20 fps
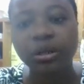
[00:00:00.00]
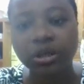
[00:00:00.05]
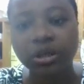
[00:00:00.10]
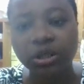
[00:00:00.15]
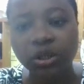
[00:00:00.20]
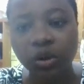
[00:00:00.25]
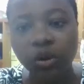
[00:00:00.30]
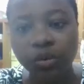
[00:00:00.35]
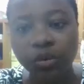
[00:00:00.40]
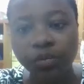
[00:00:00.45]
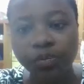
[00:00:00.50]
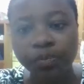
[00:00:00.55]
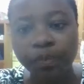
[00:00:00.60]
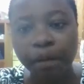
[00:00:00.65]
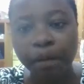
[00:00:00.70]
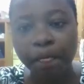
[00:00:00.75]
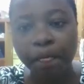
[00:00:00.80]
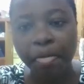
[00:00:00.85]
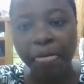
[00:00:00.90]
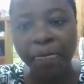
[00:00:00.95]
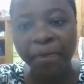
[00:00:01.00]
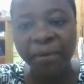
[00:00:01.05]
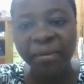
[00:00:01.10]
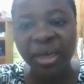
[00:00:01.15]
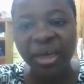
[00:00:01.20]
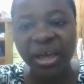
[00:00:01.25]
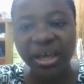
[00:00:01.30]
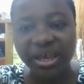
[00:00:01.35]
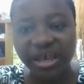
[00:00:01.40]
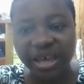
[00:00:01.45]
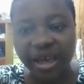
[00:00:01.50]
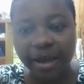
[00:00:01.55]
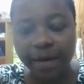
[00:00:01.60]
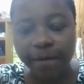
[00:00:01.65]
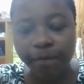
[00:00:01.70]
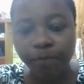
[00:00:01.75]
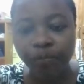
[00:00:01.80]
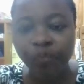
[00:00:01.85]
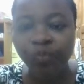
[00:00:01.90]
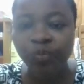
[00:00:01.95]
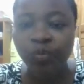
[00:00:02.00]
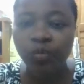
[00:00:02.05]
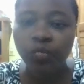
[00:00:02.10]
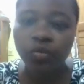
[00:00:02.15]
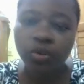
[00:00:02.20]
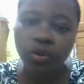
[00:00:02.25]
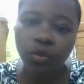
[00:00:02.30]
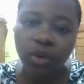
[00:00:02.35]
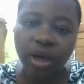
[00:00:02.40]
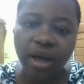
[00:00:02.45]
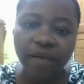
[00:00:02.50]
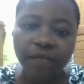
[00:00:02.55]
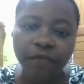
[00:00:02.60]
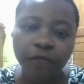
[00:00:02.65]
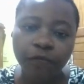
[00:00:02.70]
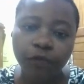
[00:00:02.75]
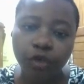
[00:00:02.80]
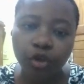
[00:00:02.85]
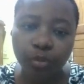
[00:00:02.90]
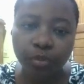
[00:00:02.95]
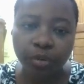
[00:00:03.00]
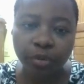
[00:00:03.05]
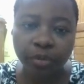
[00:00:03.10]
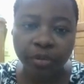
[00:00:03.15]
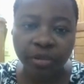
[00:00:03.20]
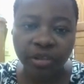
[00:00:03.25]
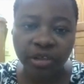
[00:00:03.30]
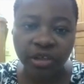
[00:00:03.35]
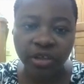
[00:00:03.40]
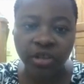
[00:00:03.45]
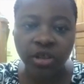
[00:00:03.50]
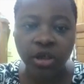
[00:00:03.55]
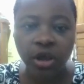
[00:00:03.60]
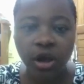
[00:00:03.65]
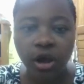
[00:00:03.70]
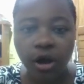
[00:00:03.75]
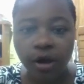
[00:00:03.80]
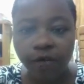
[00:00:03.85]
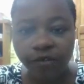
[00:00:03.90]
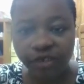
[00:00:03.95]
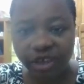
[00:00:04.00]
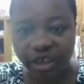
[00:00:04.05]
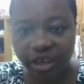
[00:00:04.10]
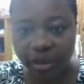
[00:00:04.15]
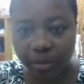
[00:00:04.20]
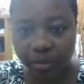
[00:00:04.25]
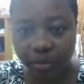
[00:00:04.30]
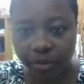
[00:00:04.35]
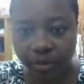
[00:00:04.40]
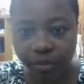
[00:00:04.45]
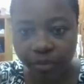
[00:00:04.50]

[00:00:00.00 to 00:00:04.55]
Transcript: So here we have a few properties of a heap.